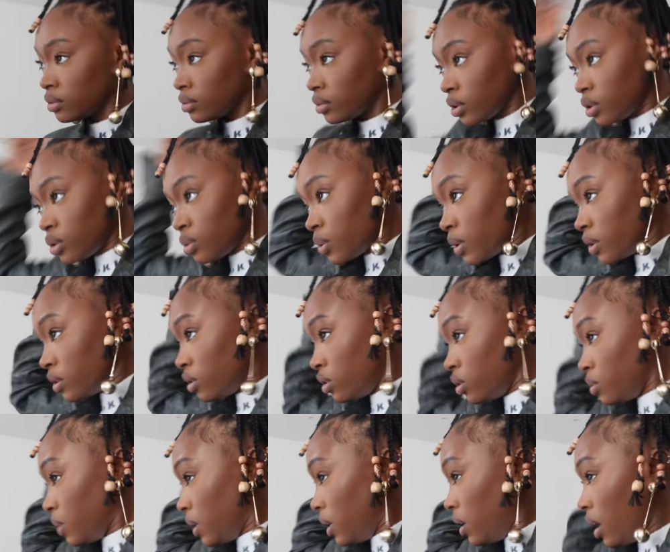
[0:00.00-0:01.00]
Which one
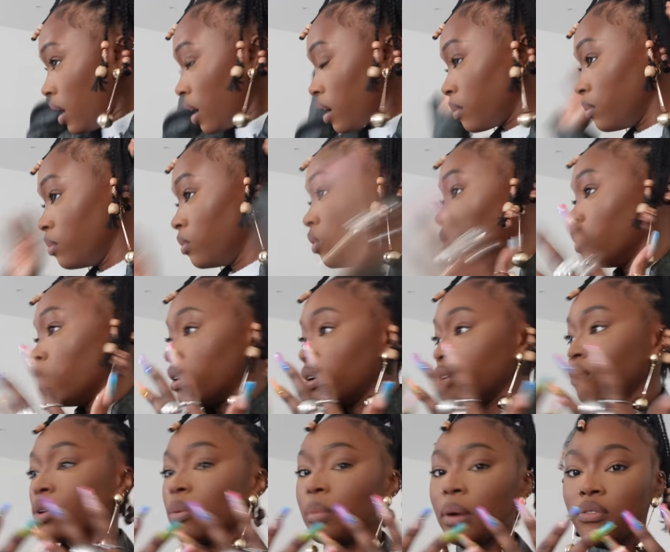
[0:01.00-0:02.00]
do we like more? And
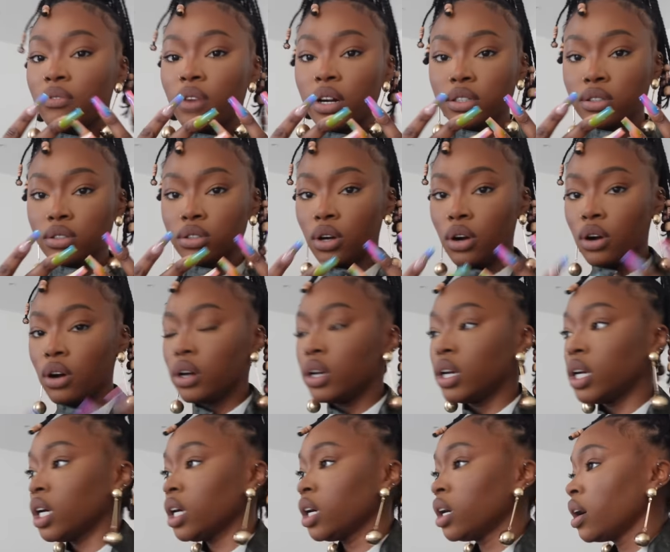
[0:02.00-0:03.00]
I've got my rings
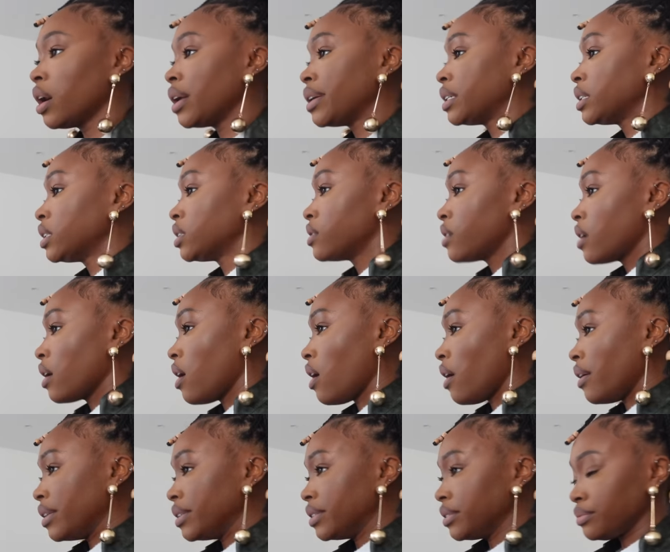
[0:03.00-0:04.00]
on.
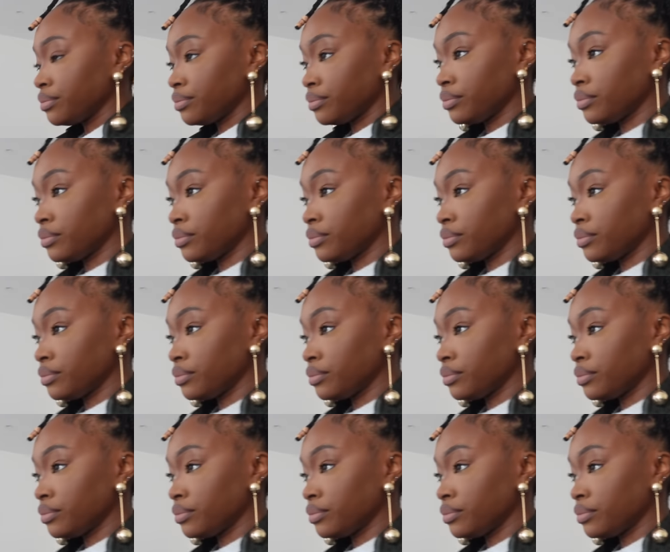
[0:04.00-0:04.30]
Huh.